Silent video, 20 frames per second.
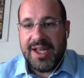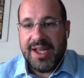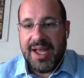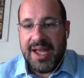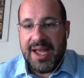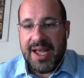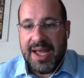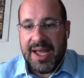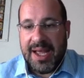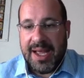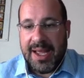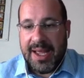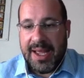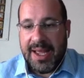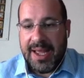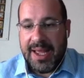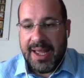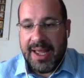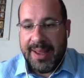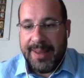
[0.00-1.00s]

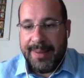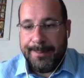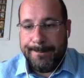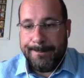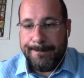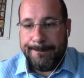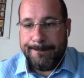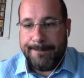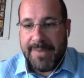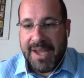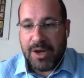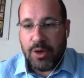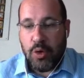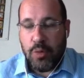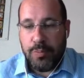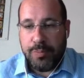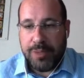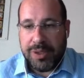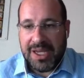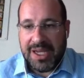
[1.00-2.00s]
a
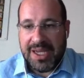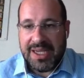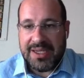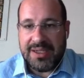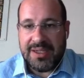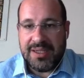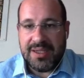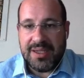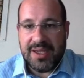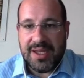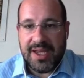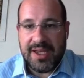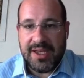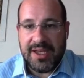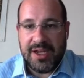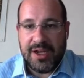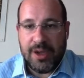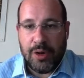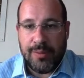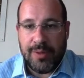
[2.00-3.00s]
complete and
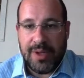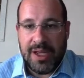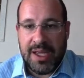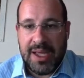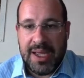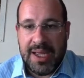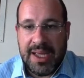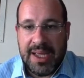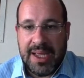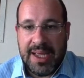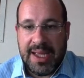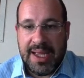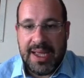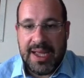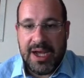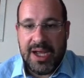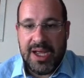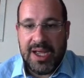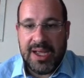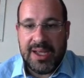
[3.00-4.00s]

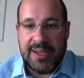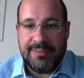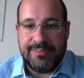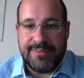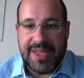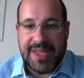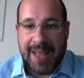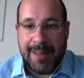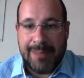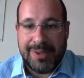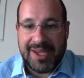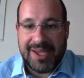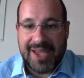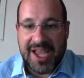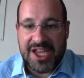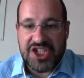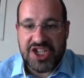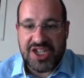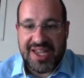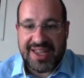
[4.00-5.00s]
an
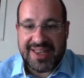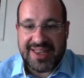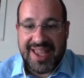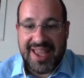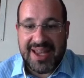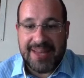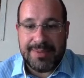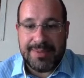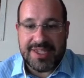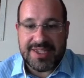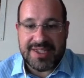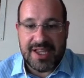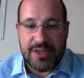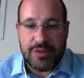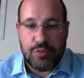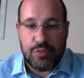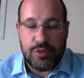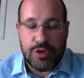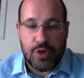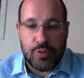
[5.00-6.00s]
application that can be
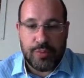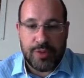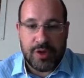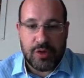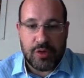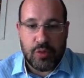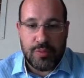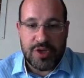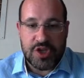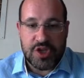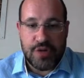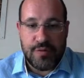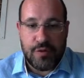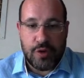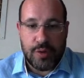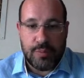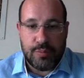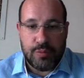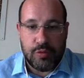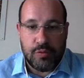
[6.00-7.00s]
sent to the European Commission
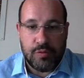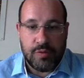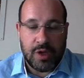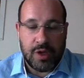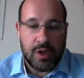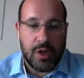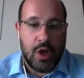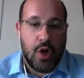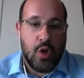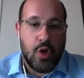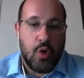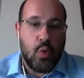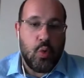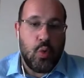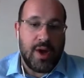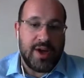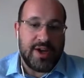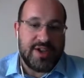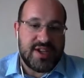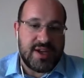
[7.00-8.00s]
for approval.
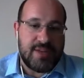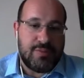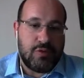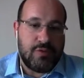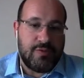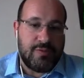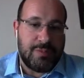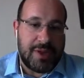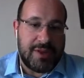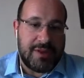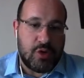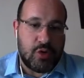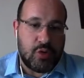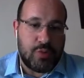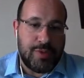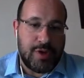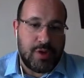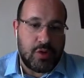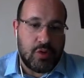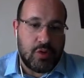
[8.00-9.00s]
Once approved by the
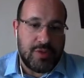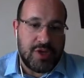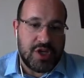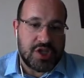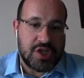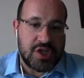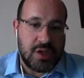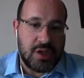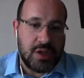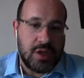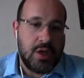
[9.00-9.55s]
European Commission,